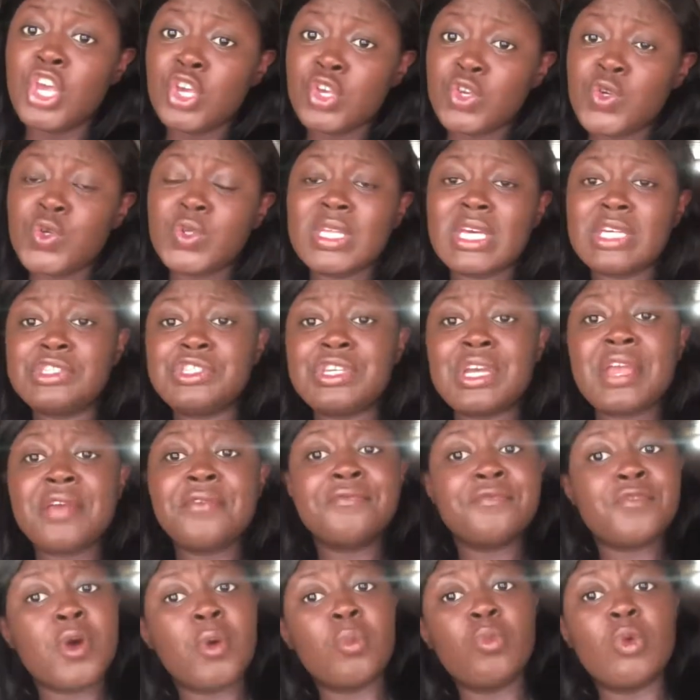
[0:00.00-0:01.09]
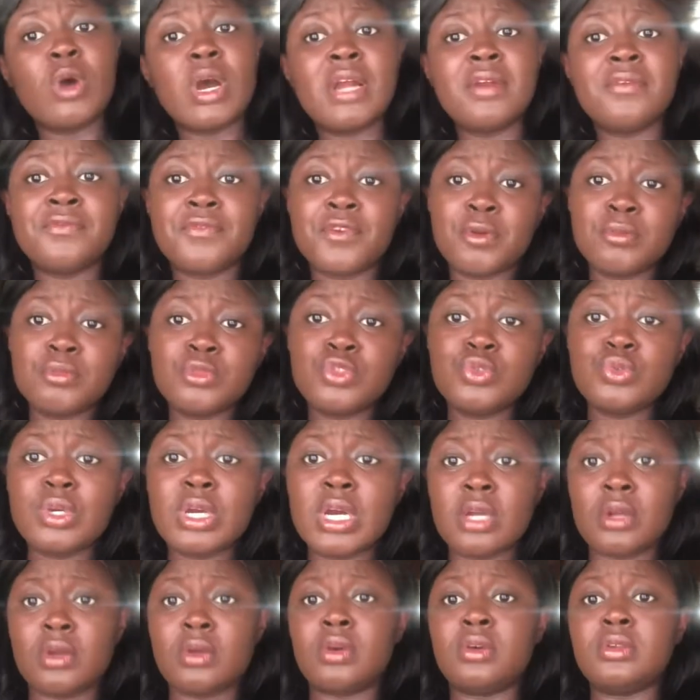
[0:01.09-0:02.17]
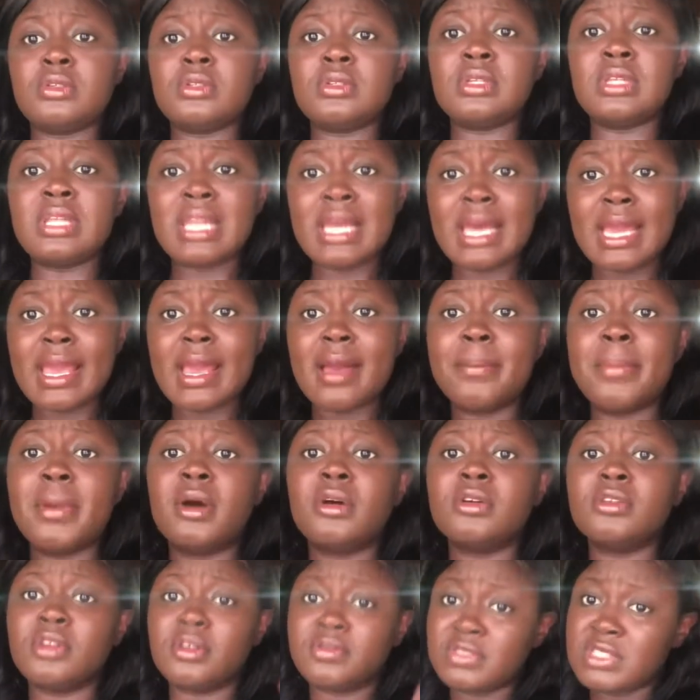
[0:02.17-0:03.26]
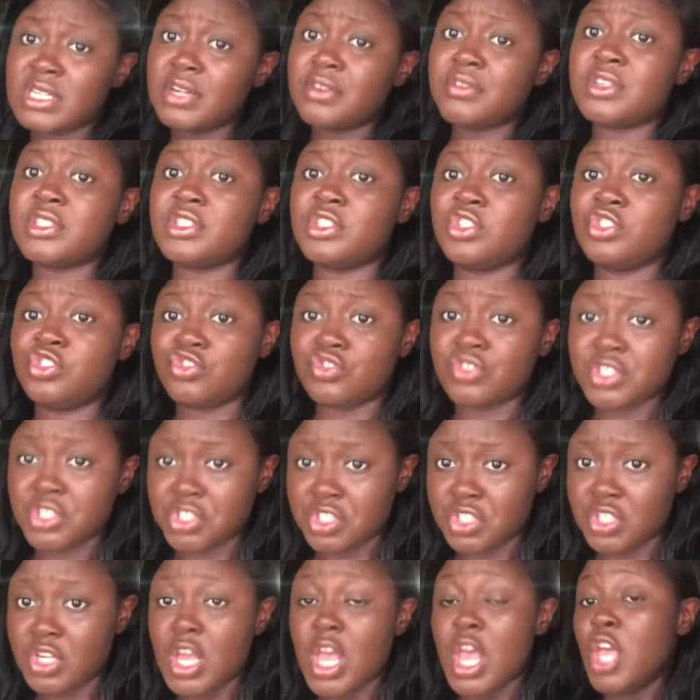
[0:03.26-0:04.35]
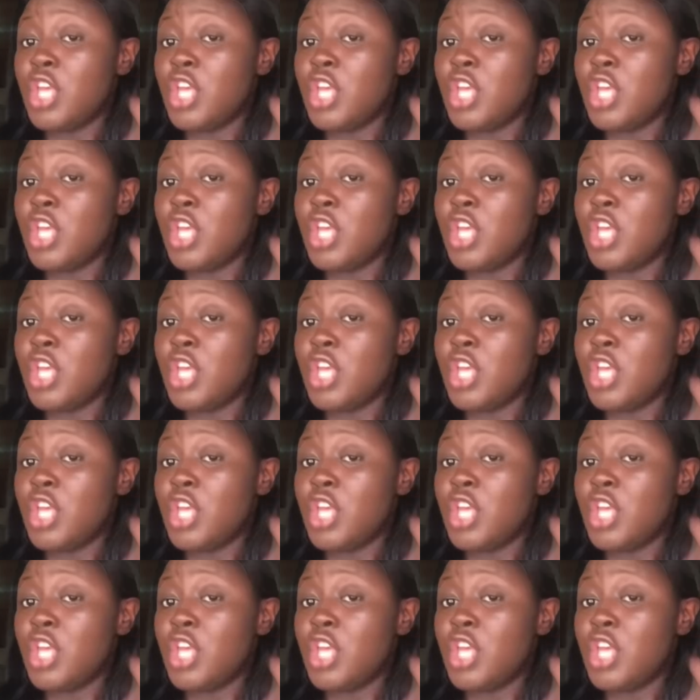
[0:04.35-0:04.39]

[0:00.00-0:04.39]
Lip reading: you that are in form 1, form 2 can also lie about NOVDEC registration.